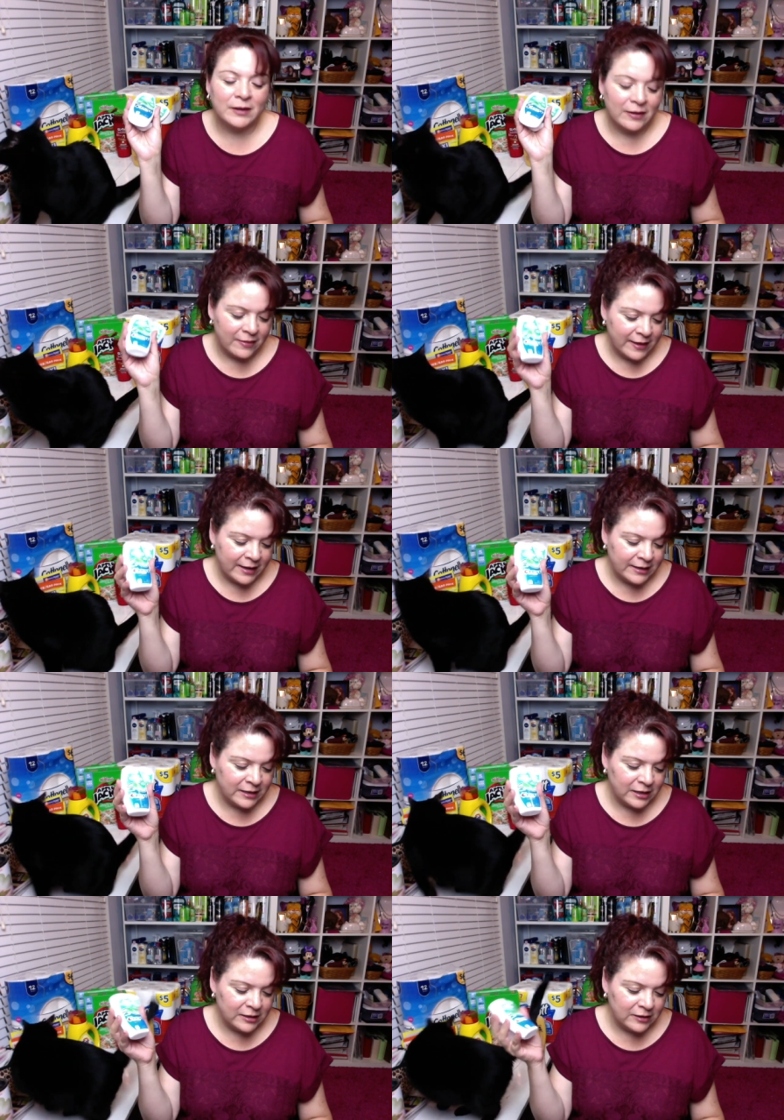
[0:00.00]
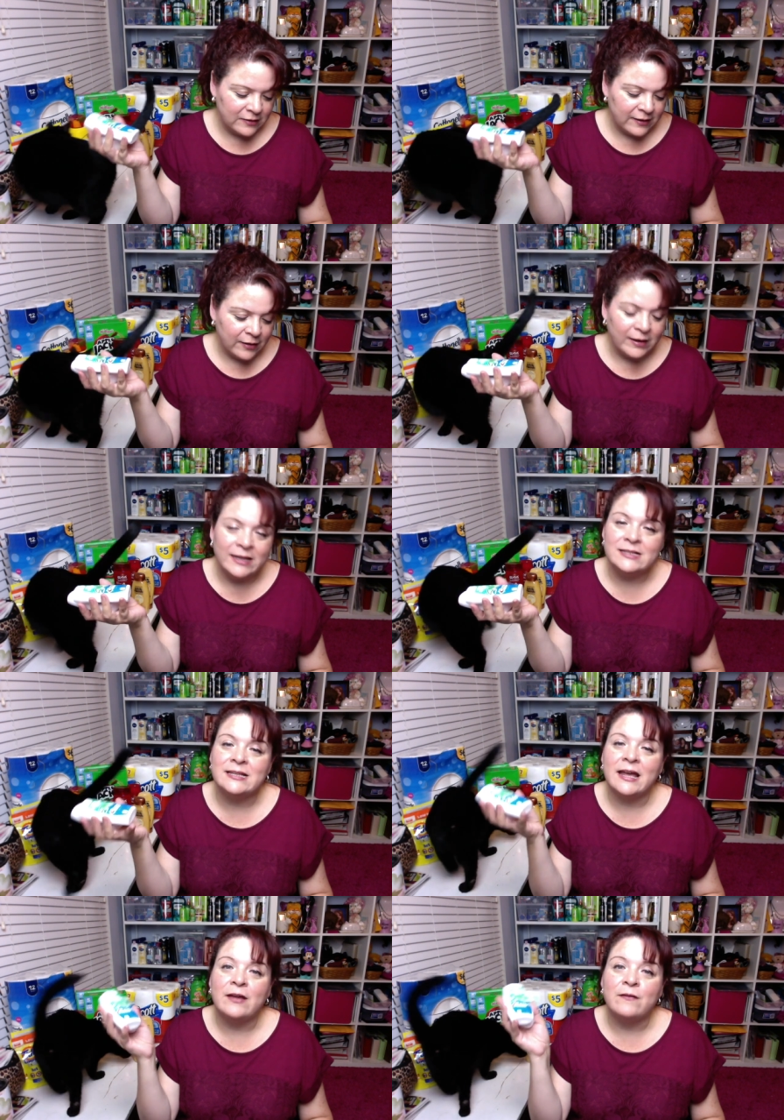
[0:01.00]
then there is
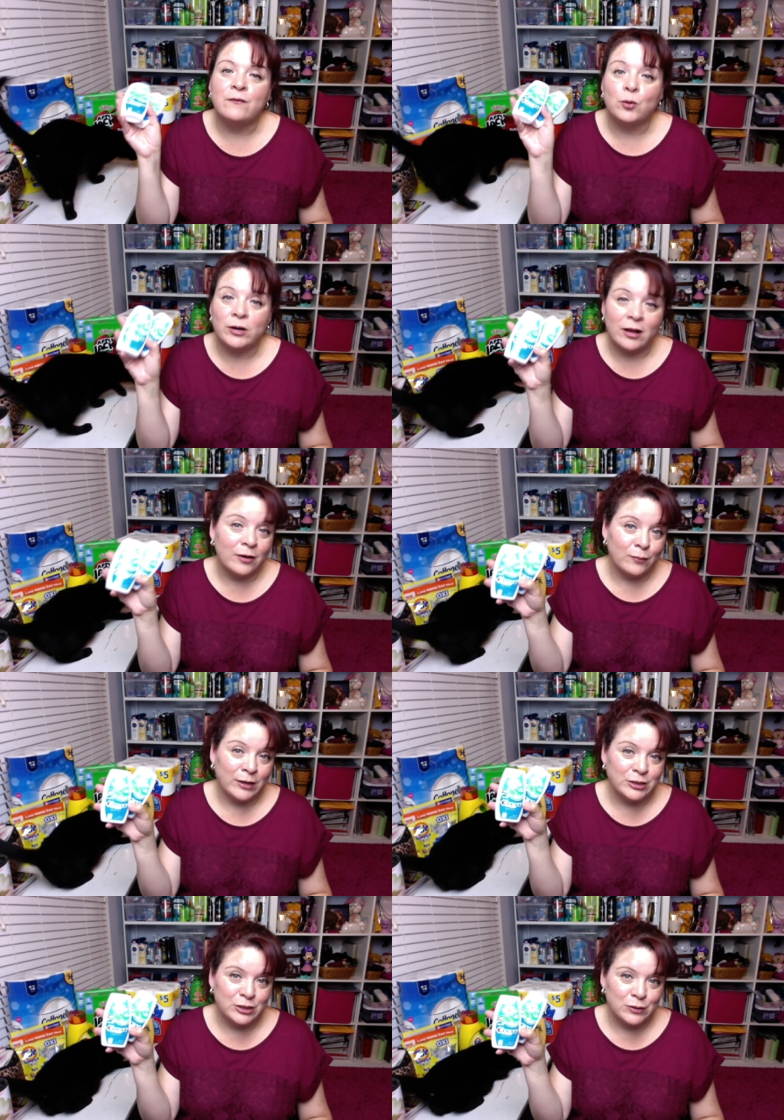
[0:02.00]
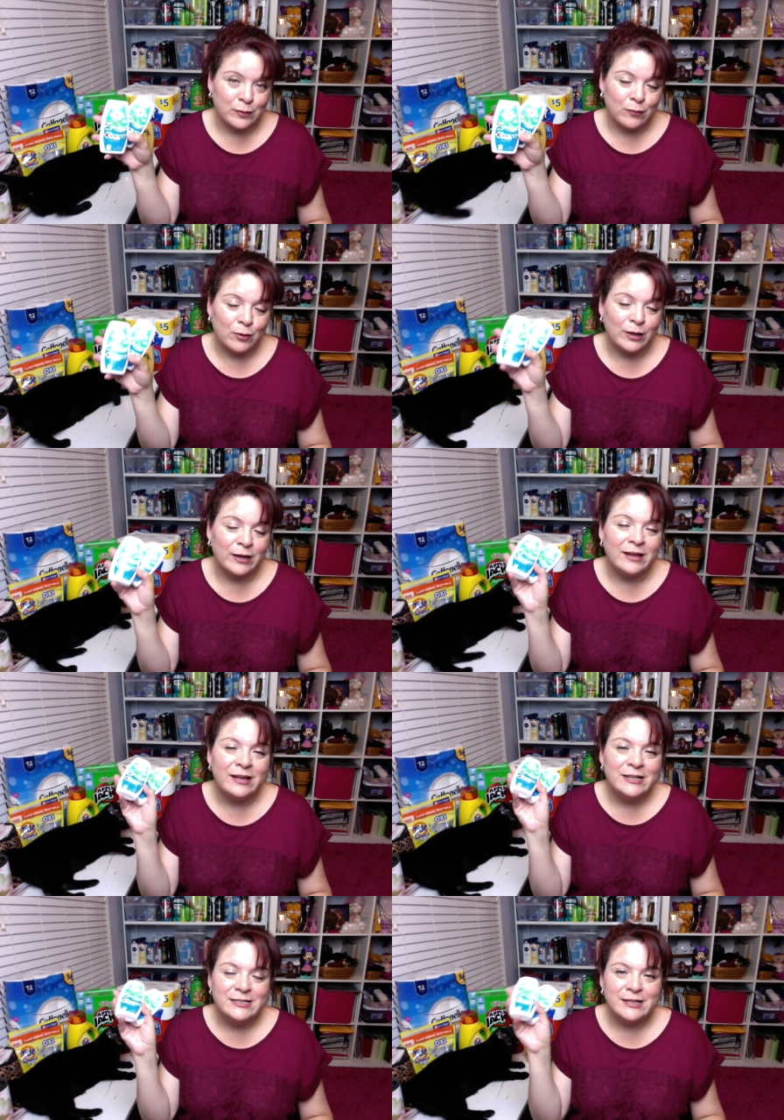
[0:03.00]
a four dollar register reward.
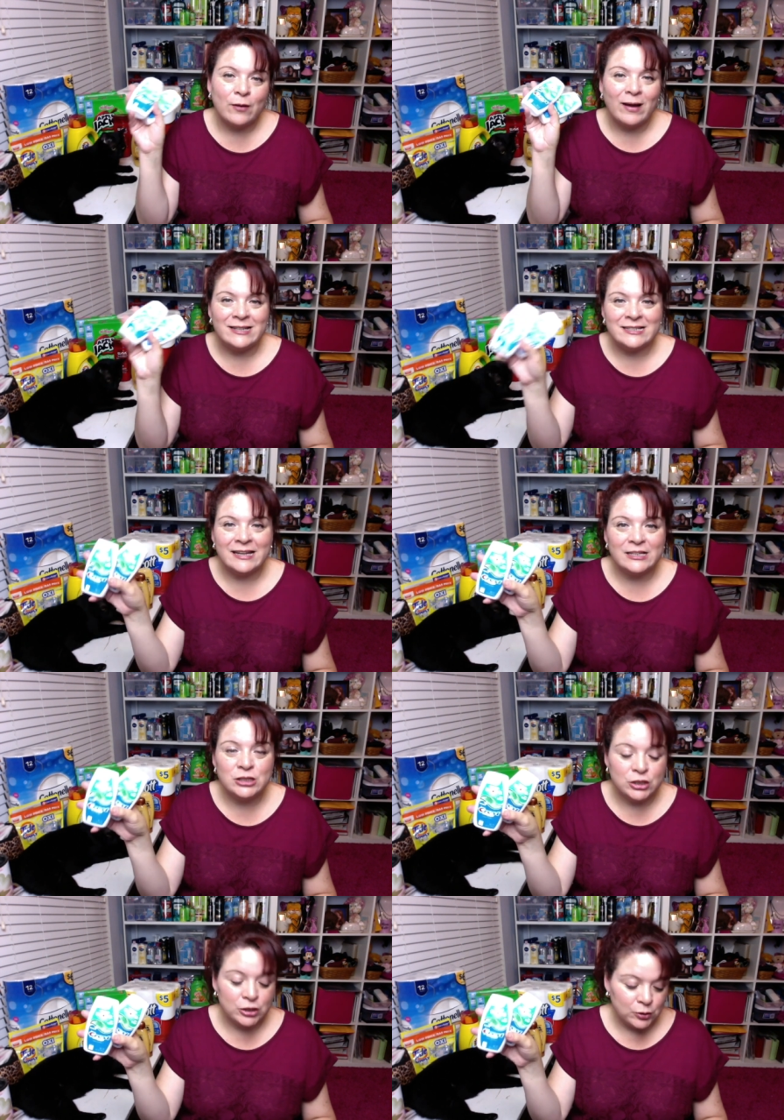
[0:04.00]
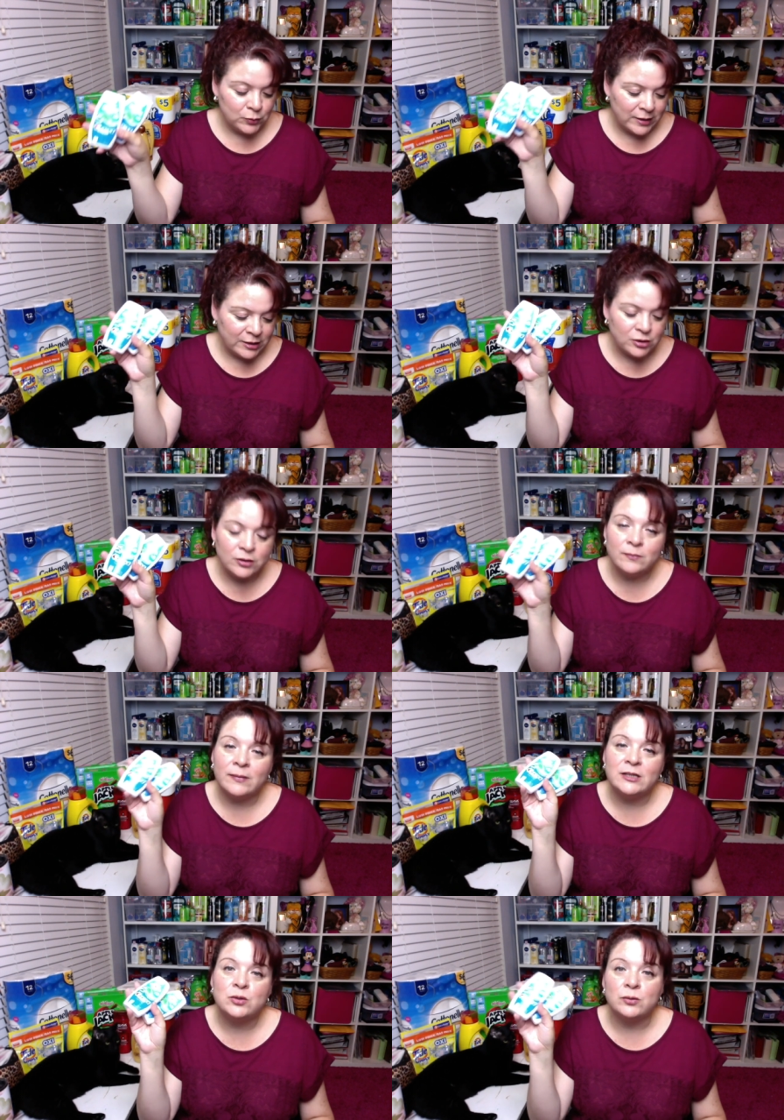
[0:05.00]
So I did get two. That took
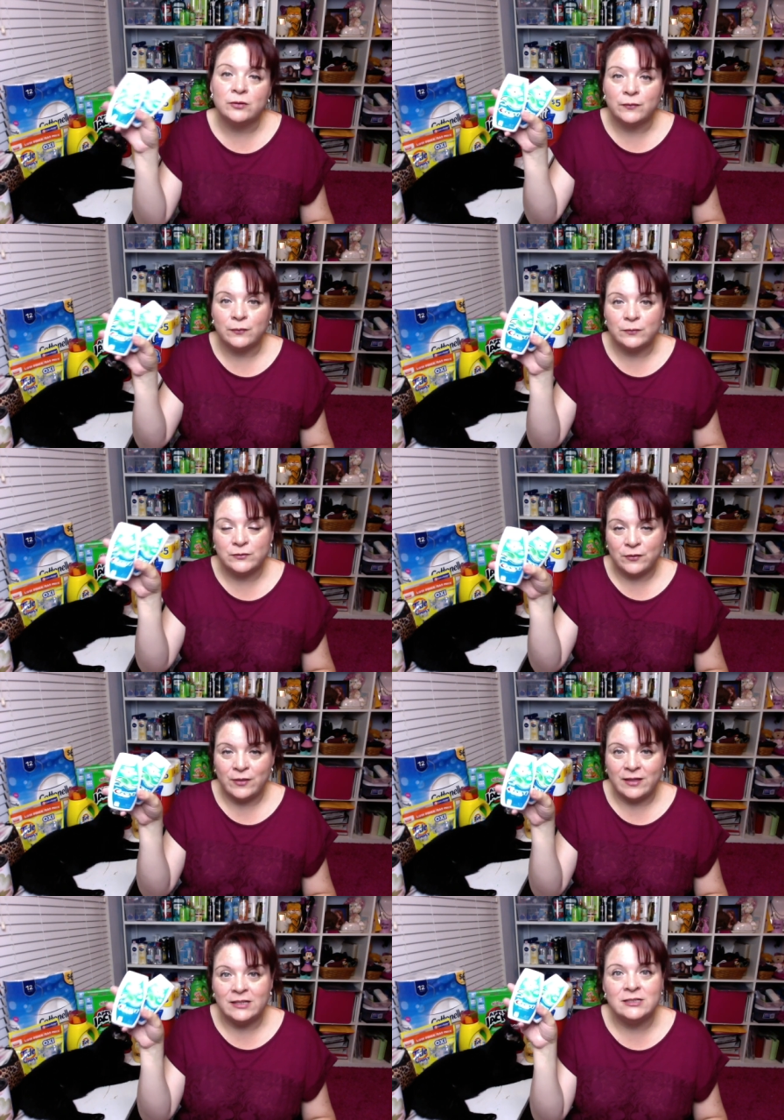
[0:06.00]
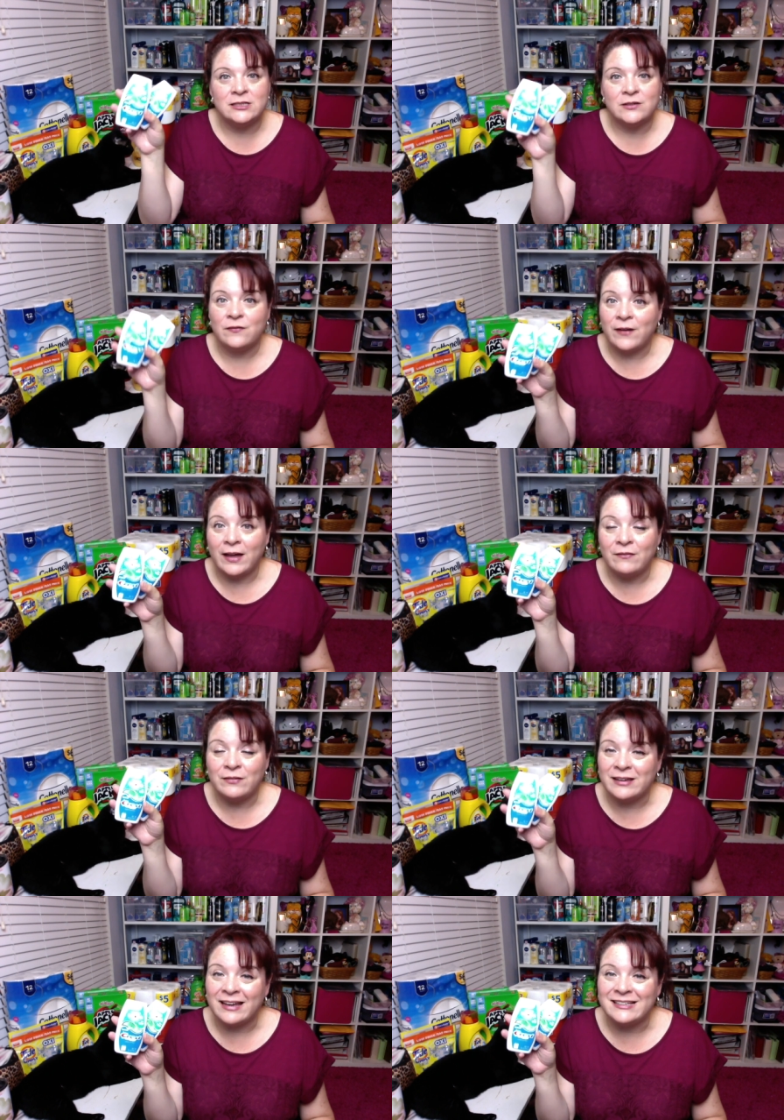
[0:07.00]
my total for these to five
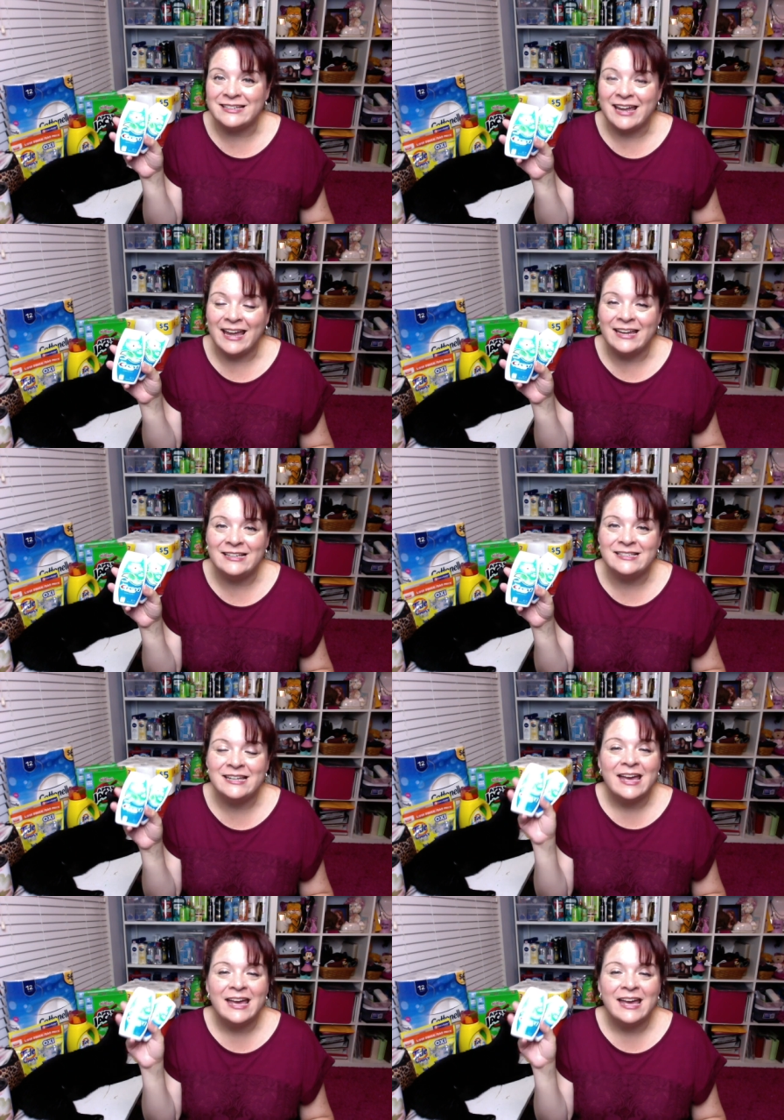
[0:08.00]
ninety-eight.